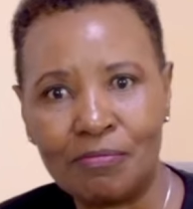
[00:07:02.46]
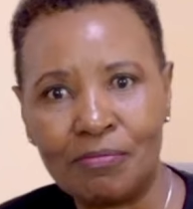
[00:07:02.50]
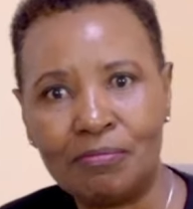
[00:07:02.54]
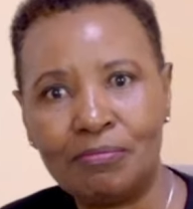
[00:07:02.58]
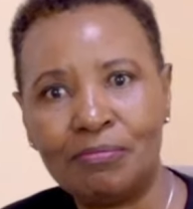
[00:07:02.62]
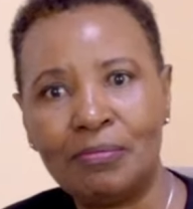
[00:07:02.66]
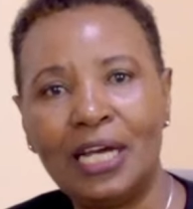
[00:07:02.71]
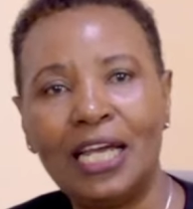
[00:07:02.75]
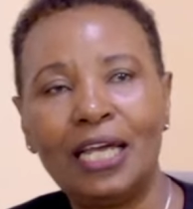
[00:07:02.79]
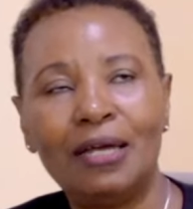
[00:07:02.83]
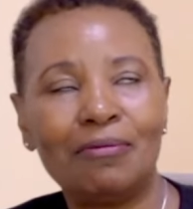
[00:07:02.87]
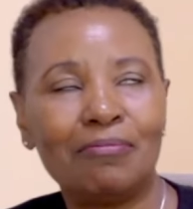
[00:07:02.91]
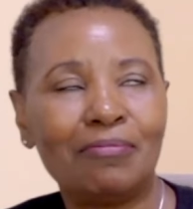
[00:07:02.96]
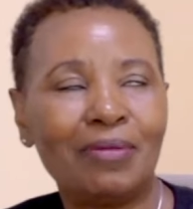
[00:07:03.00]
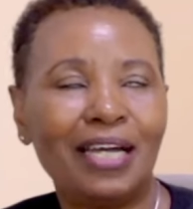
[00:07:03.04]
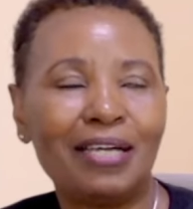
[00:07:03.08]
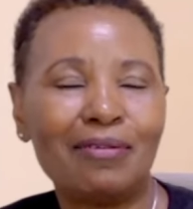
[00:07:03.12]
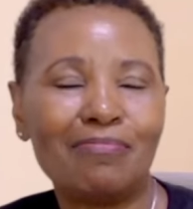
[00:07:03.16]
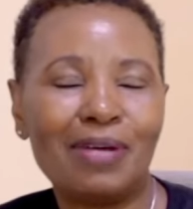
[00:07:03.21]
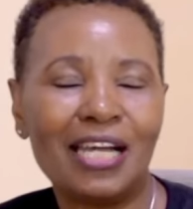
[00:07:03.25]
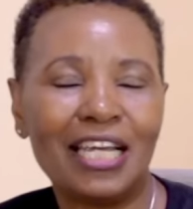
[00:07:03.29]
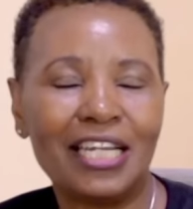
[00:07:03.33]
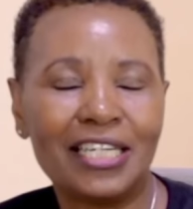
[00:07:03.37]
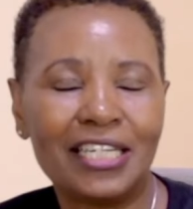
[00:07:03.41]

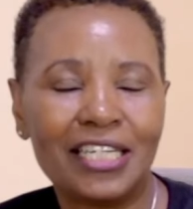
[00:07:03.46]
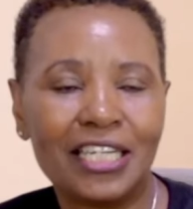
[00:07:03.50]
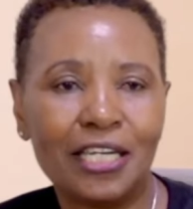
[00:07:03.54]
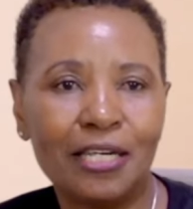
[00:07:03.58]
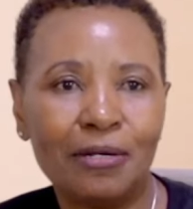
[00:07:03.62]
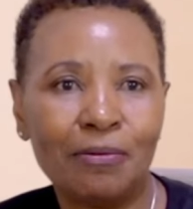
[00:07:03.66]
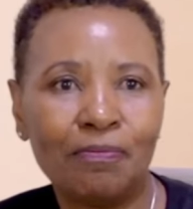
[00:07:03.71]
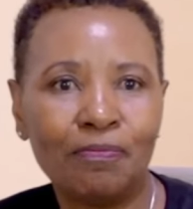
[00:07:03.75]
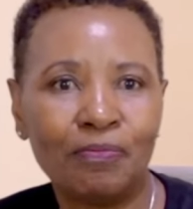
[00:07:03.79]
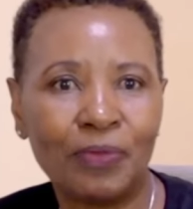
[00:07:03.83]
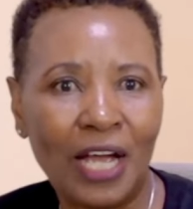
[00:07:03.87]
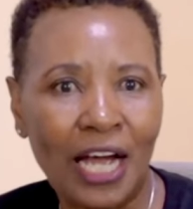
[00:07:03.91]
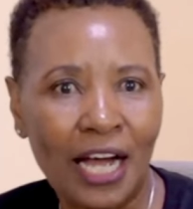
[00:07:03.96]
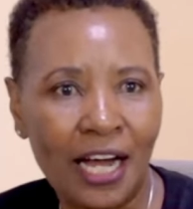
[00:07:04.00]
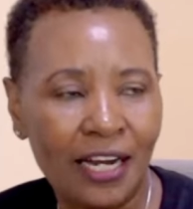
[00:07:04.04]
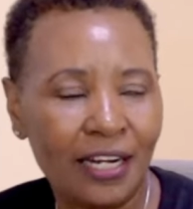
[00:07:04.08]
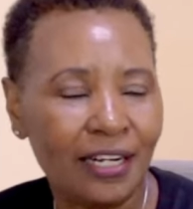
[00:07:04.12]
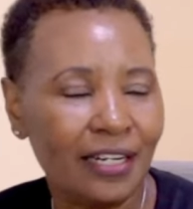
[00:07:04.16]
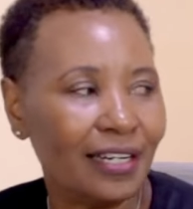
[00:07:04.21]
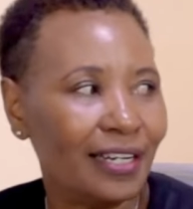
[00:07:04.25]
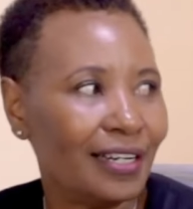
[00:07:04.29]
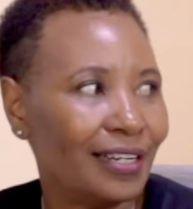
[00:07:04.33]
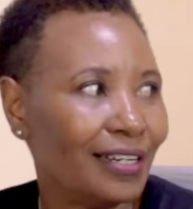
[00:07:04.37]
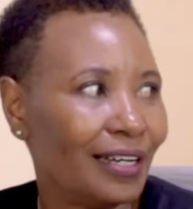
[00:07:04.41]
my team,
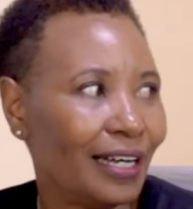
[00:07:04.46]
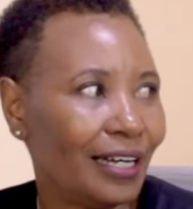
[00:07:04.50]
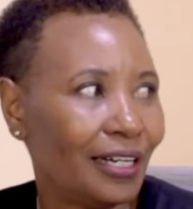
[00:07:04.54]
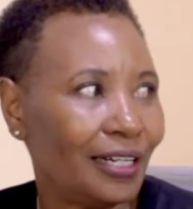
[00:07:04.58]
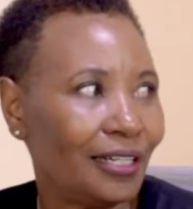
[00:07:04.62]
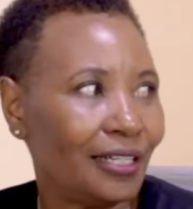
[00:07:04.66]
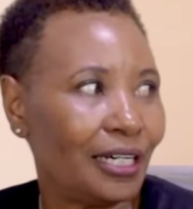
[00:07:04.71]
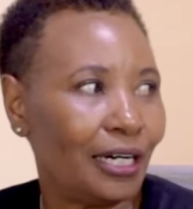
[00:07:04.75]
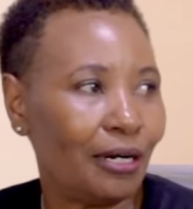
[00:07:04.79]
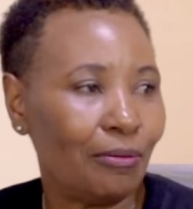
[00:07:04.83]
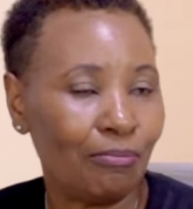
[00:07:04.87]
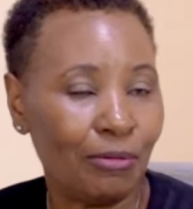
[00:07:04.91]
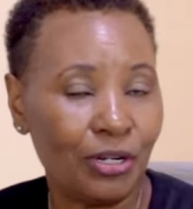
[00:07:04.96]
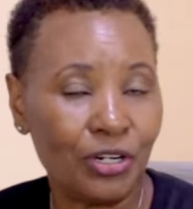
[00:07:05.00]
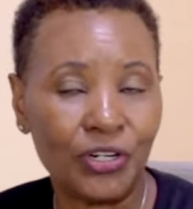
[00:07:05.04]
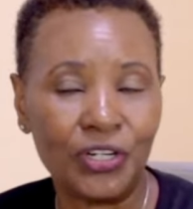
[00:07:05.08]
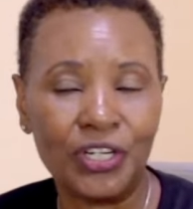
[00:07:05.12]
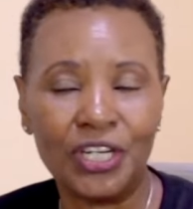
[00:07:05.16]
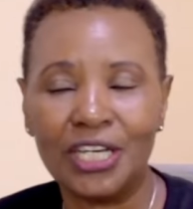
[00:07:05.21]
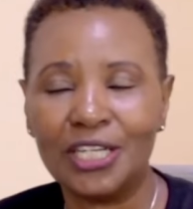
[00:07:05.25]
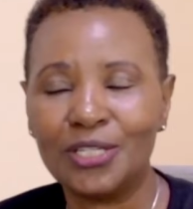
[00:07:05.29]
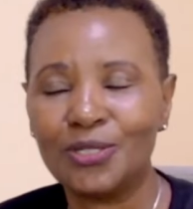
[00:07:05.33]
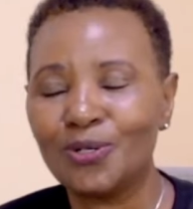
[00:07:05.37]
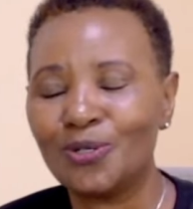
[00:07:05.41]
and
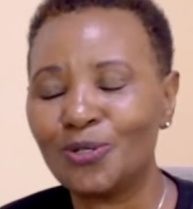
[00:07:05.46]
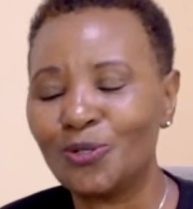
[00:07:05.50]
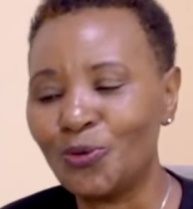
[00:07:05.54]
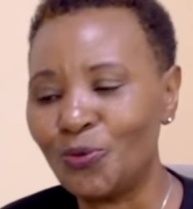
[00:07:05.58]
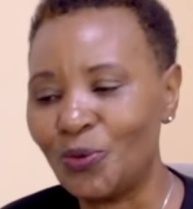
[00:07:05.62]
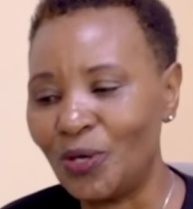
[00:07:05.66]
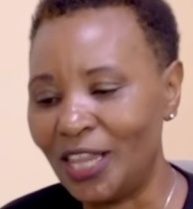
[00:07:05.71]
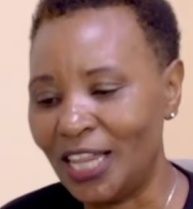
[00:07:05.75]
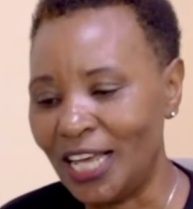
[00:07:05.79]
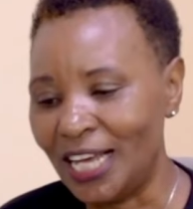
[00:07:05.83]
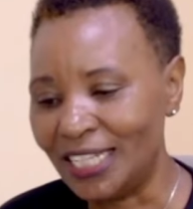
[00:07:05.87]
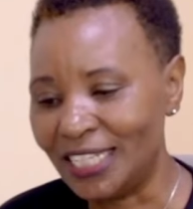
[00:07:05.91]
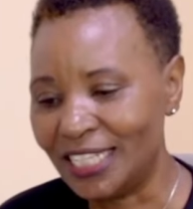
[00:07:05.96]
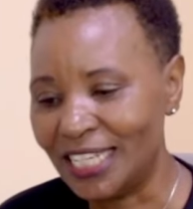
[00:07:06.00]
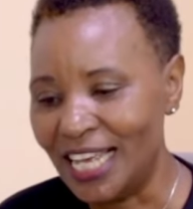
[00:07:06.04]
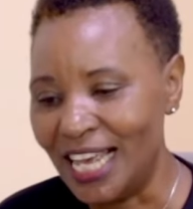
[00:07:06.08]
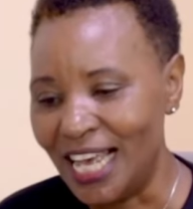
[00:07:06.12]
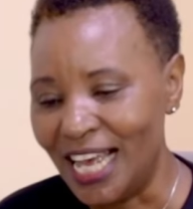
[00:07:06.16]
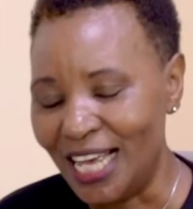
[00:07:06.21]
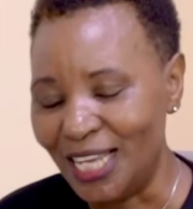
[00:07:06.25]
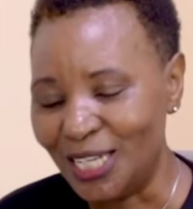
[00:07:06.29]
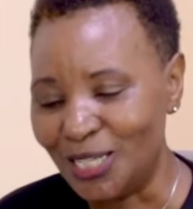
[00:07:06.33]
Mary is also with us.